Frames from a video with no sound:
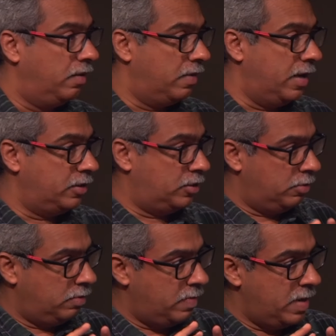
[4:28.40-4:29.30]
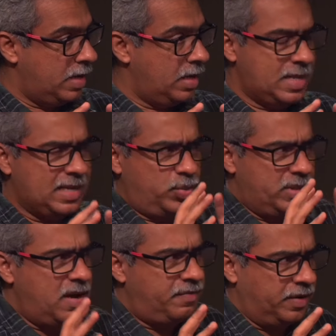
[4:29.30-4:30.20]
Right? So that's what
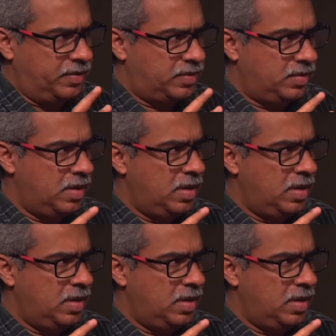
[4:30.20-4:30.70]
love is.